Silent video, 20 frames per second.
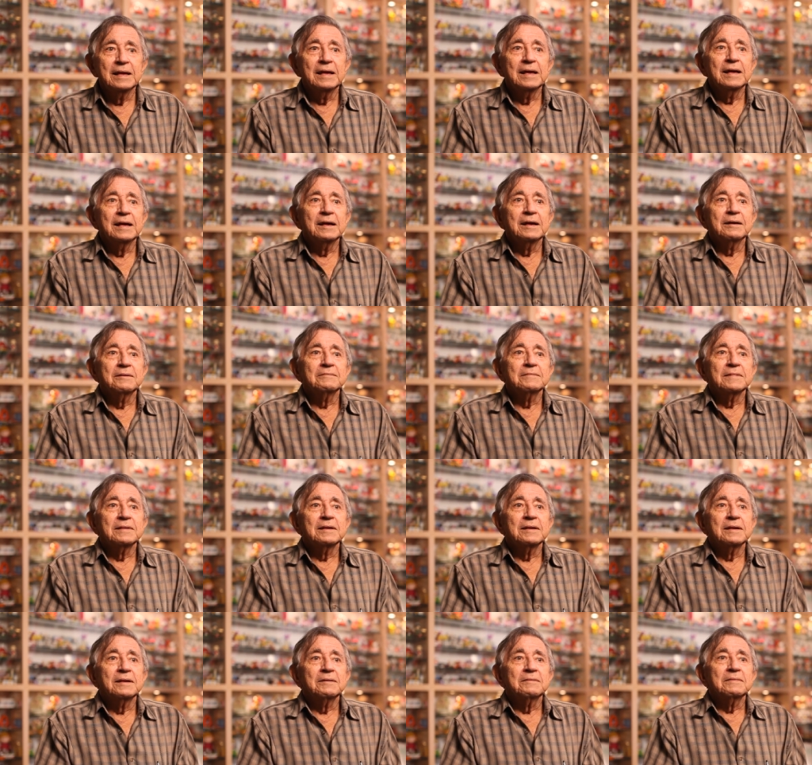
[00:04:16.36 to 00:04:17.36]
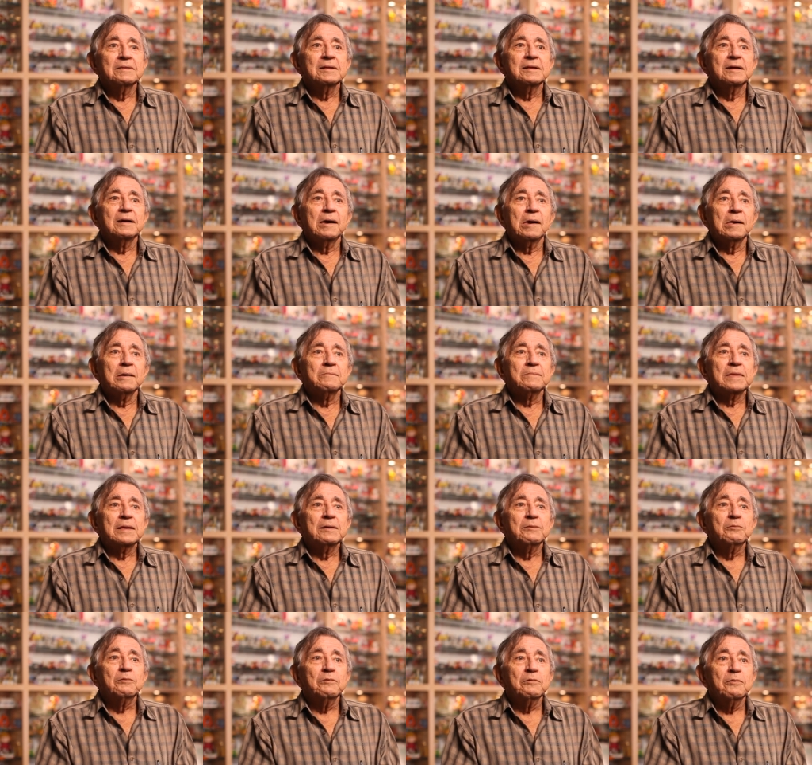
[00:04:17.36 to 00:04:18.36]
why you connect with
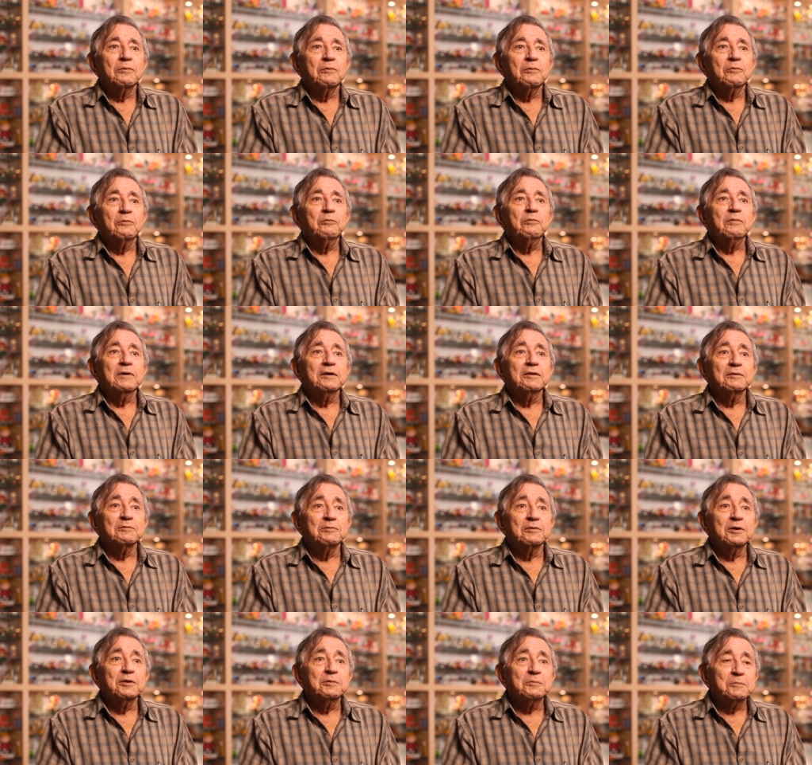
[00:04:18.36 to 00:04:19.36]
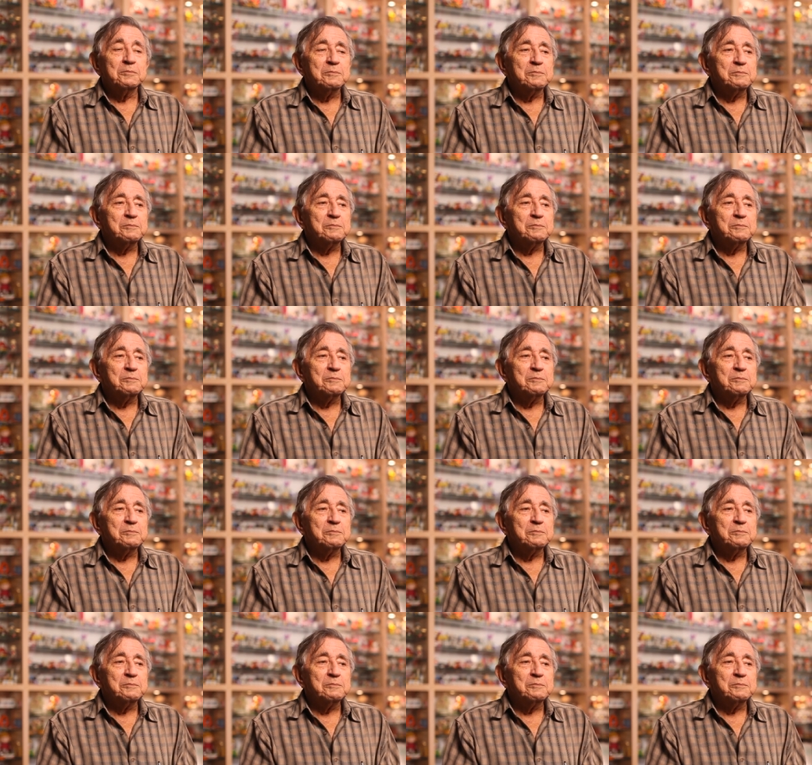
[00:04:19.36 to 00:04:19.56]
that particular well, persona? Well,